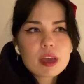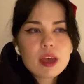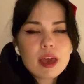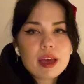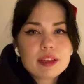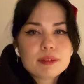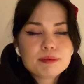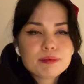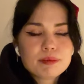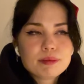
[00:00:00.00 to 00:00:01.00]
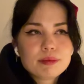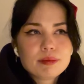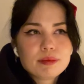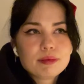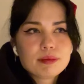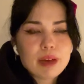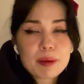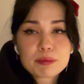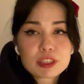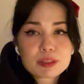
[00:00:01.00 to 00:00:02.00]
And I'm
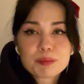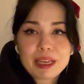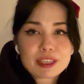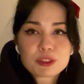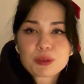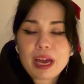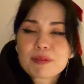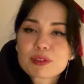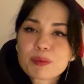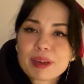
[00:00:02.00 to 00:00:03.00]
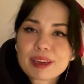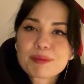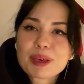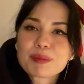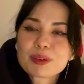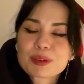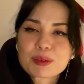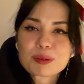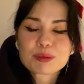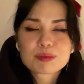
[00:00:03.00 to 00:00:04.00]
just blessed to have so many people
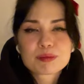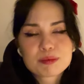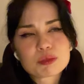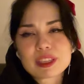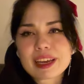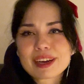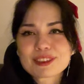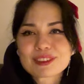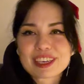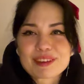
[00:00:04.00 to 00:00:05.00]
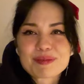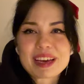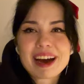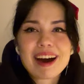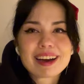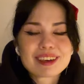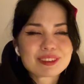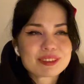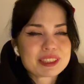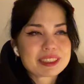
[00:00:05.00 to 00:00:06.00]
who were there to give me a hug or
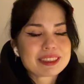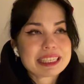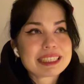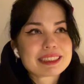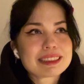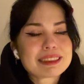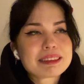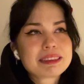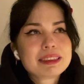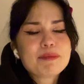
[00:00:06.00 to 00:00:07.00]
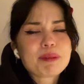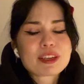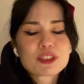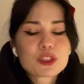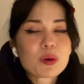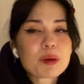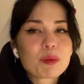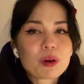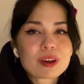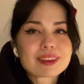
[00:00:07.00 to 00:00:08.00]
just listen. But it's so
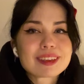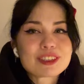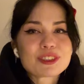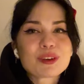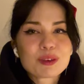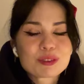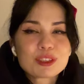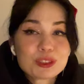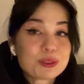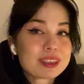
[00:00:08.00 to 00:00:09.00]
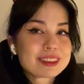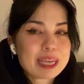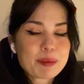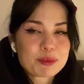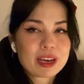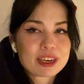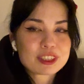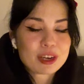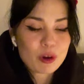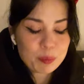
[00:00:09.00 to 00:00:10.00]
important that you also do the step to
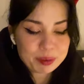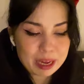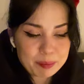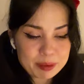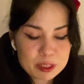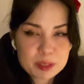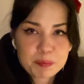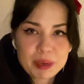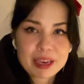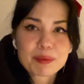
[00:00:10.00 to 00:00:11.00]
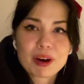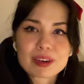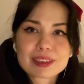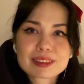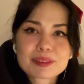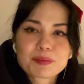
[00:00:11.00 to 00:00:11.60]
actually open up and speak about it,